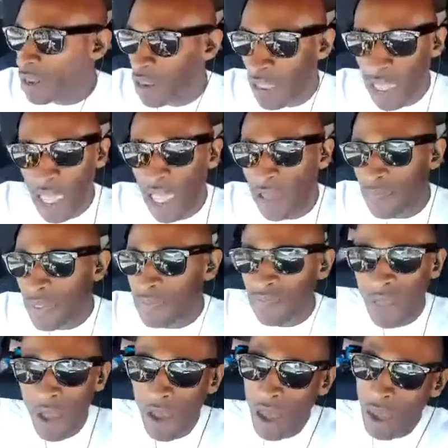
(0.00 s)
Yeah.
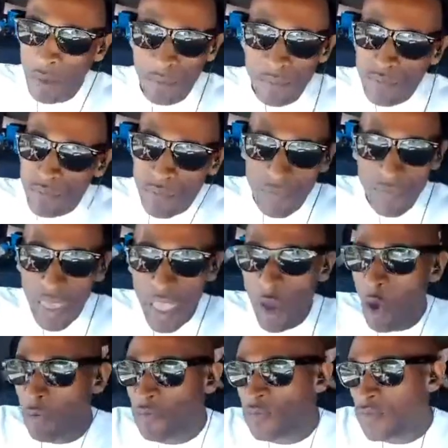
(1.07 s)

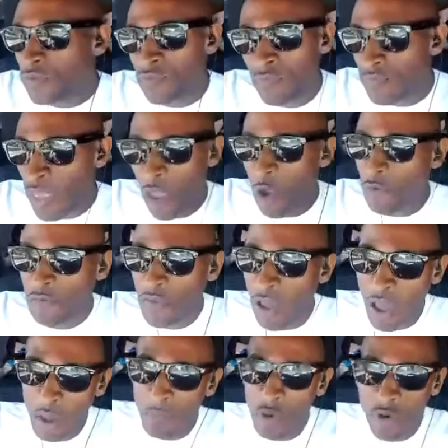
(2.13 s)
Health
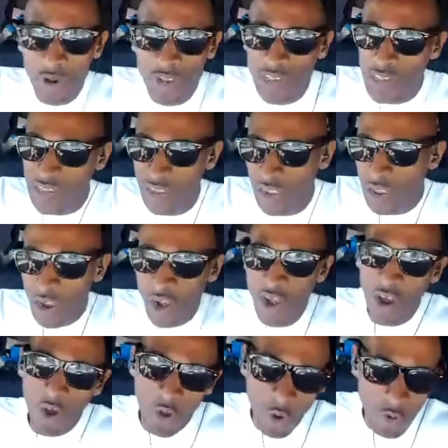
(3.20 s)
goods,
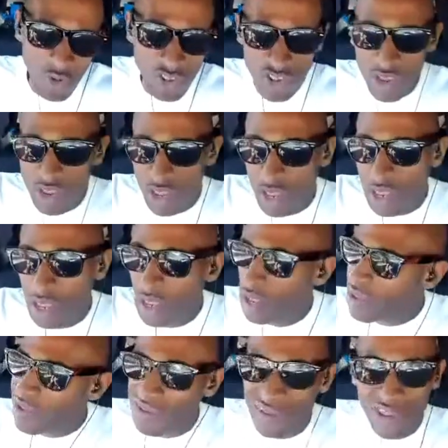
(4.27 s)
clothes,
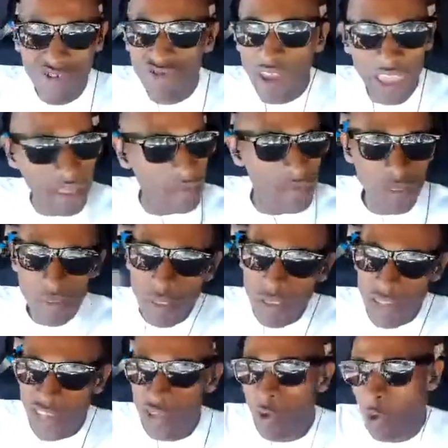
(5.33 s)
great
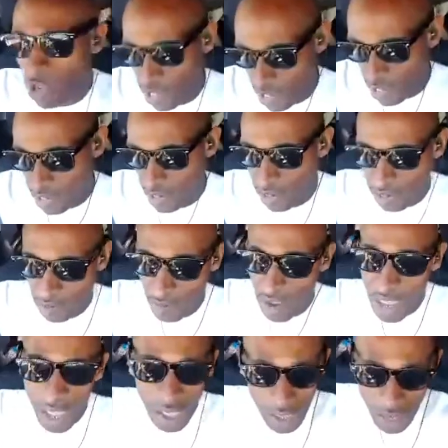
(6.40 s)
source.
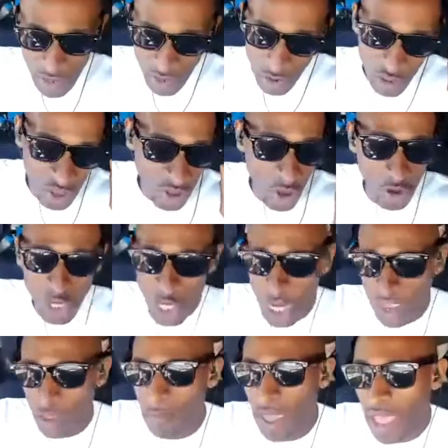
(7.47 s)
Right? So you can go and
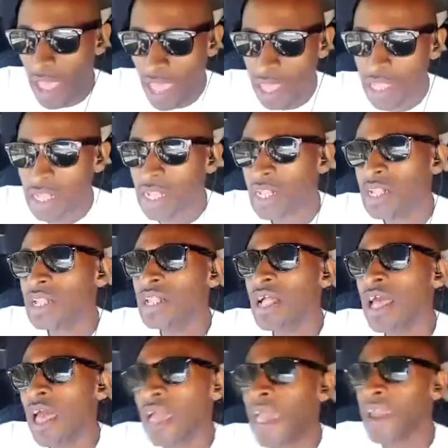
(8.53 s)
check them out.
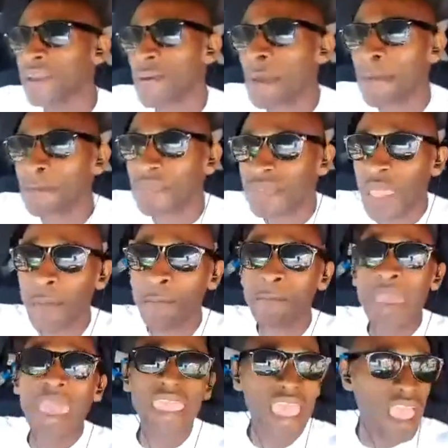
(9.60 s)
And they
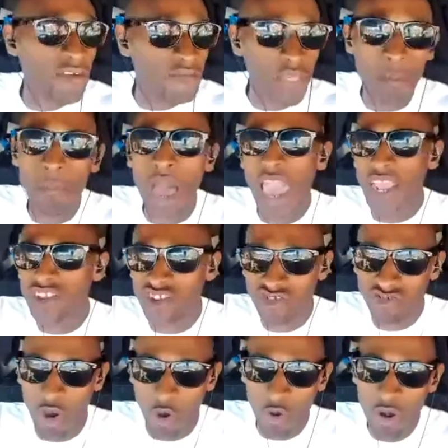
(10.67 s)
may have the mind
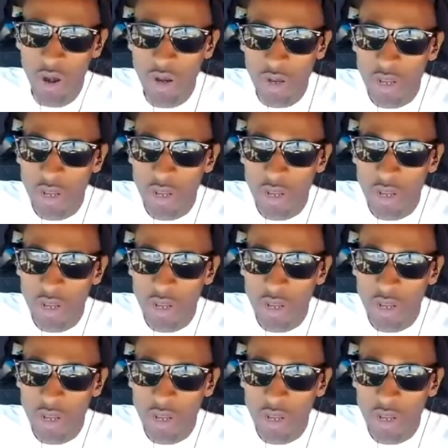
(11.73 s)
scroll,